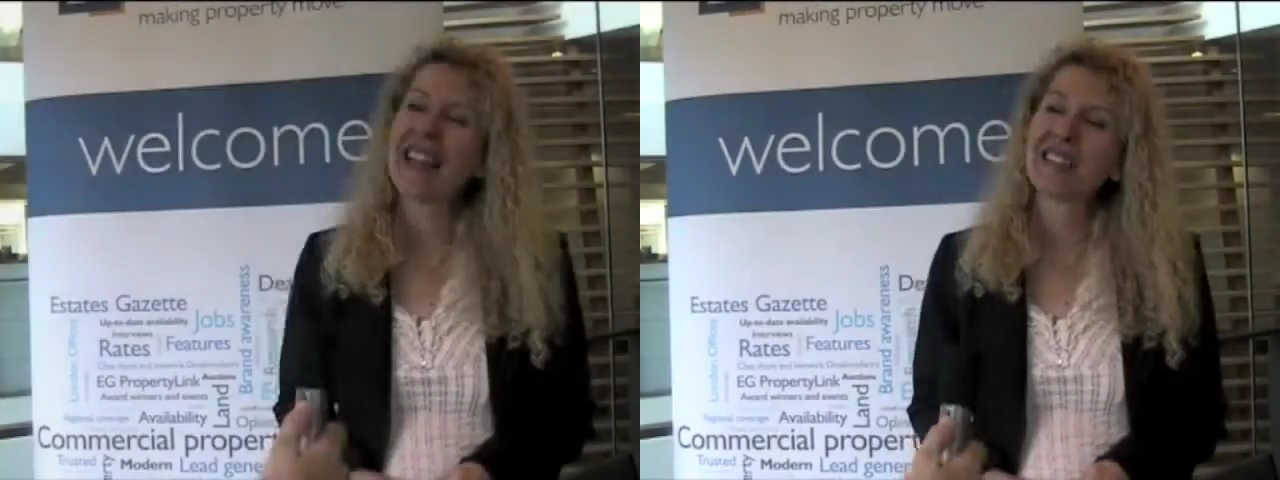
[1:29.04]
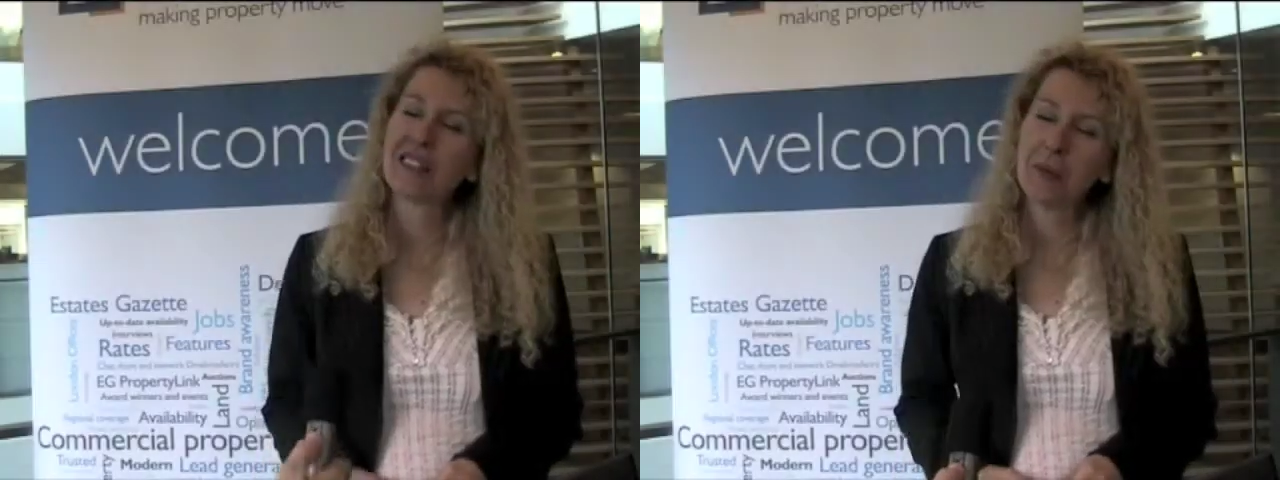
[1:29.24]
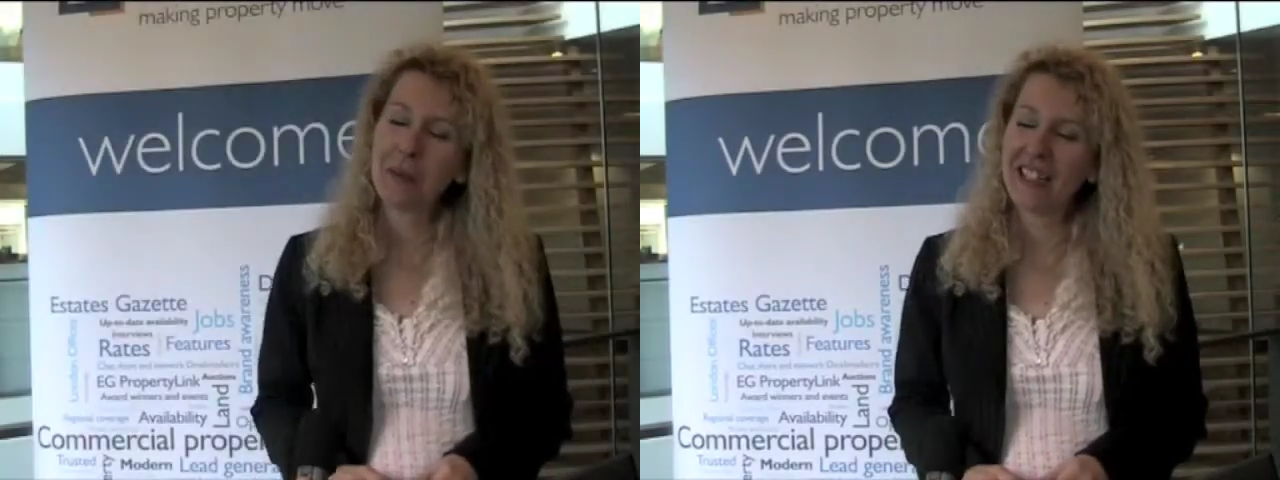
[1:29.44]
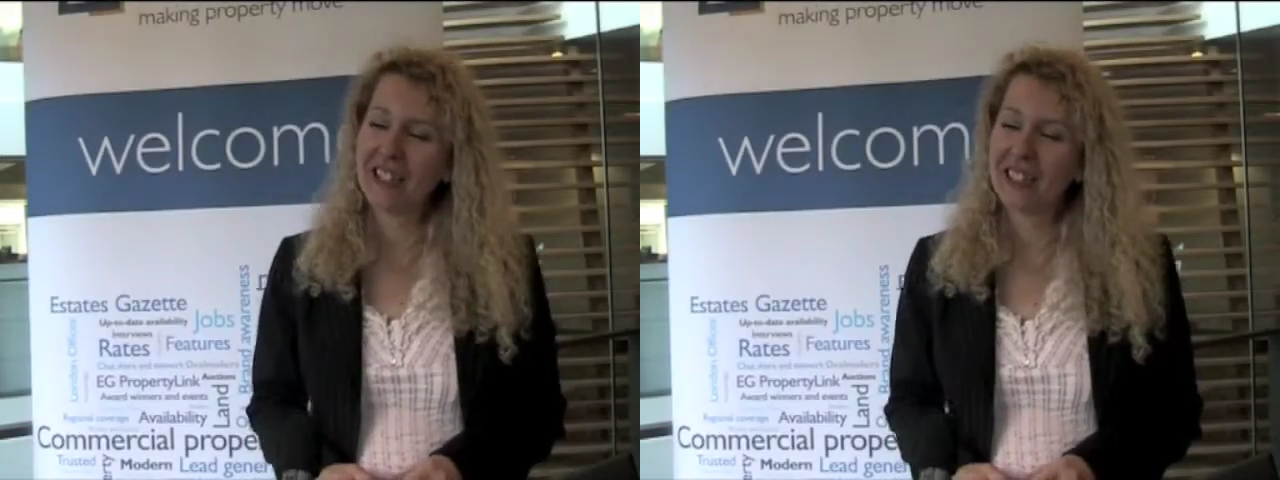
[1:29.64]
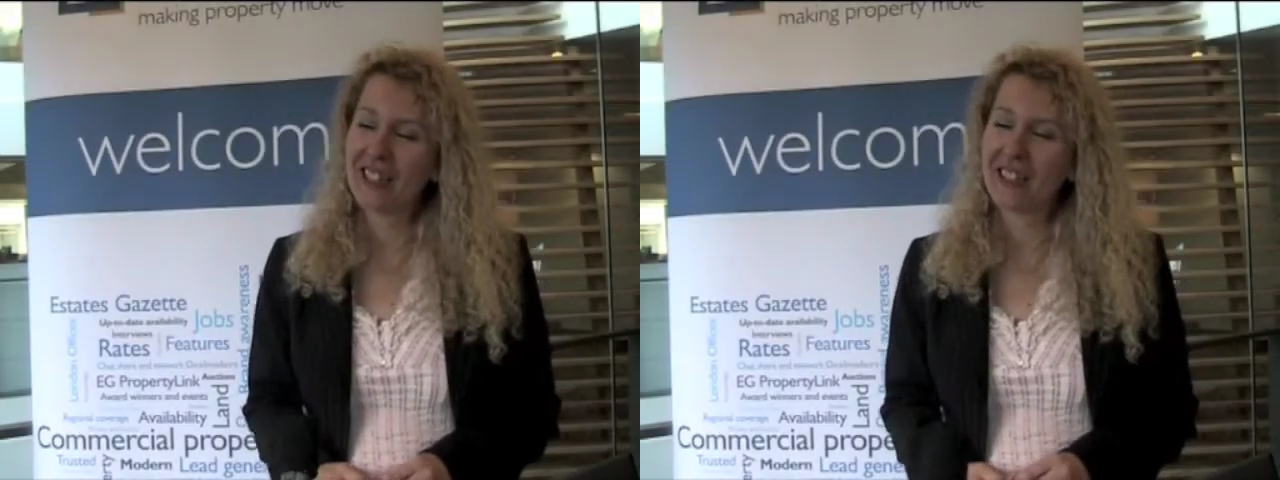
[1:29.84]
And the top
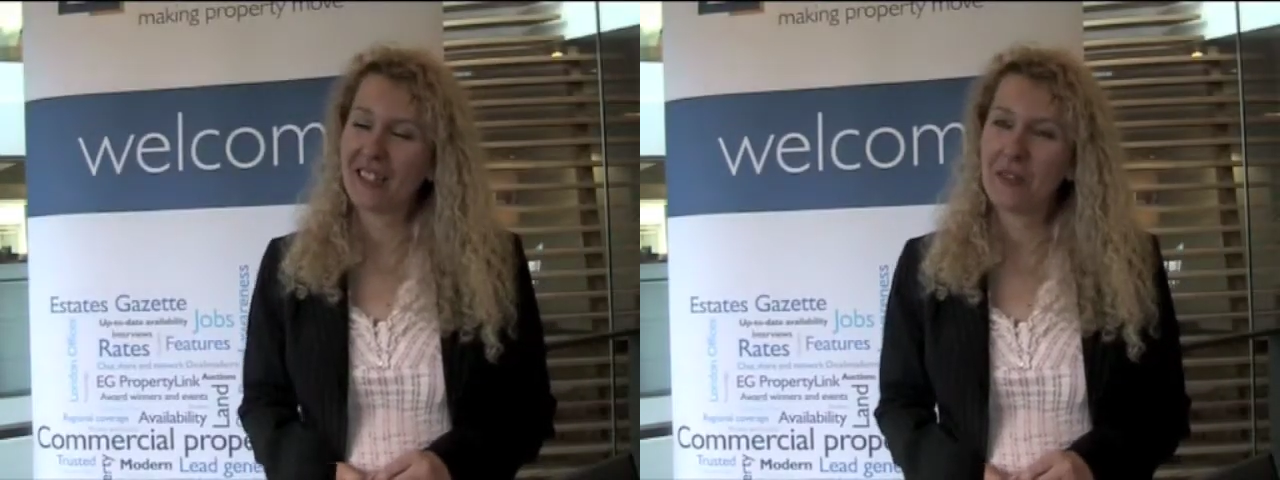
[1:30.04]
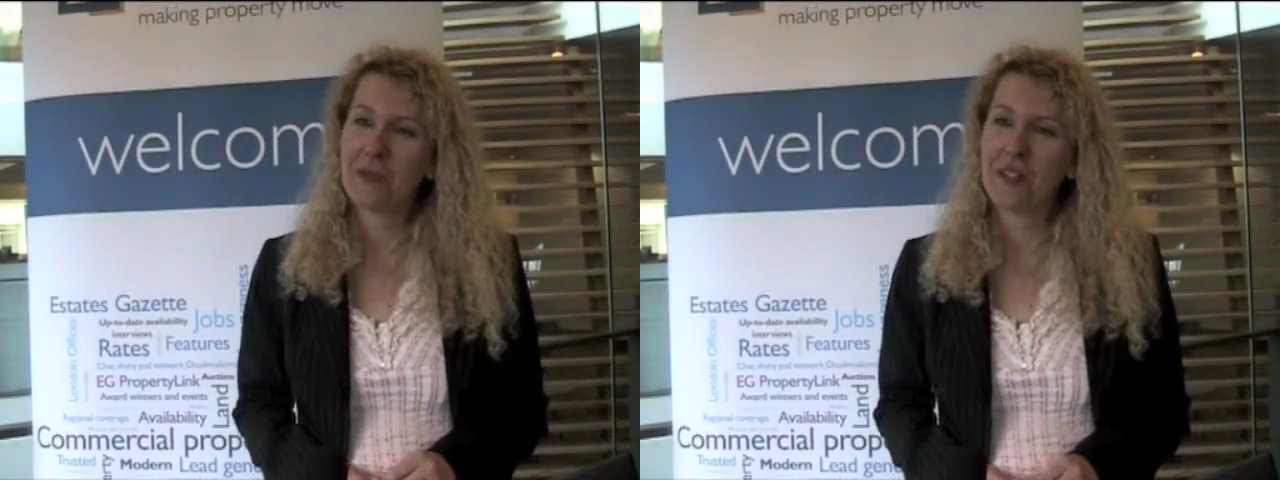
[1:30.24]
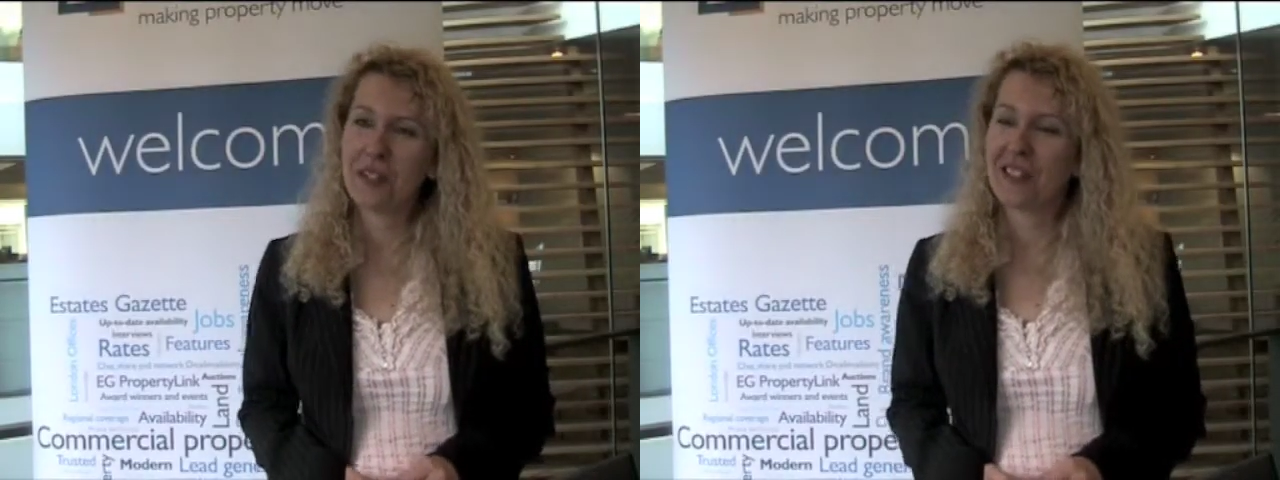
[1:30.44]
agents in Q1